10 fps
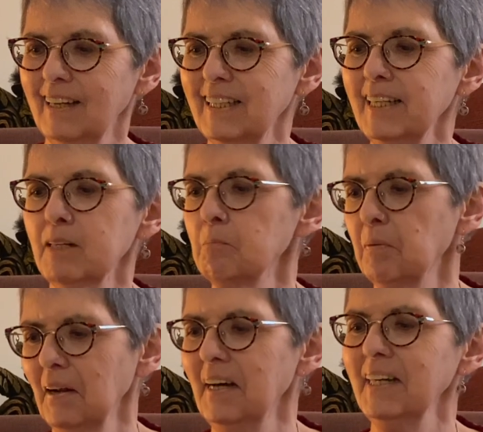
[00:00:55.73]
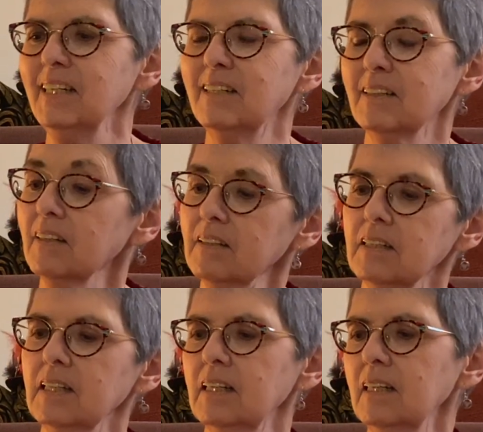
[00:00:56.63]
highly implied,
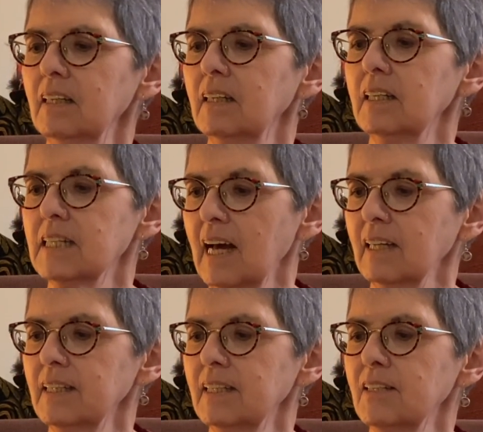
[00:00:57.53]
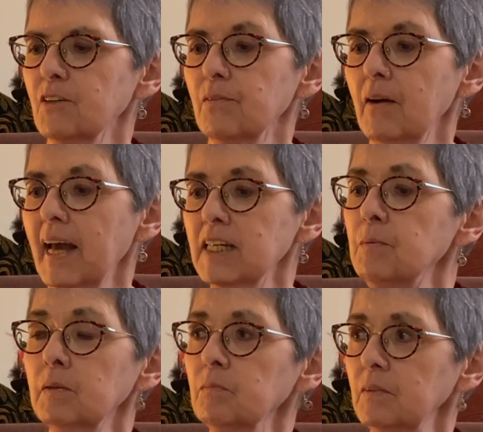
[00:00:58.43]
that the Italians or
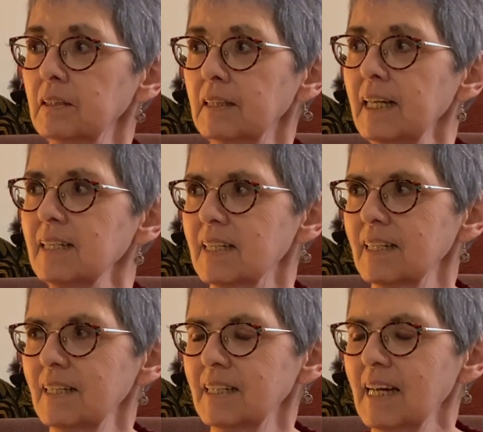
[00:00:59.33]
anyone with links to the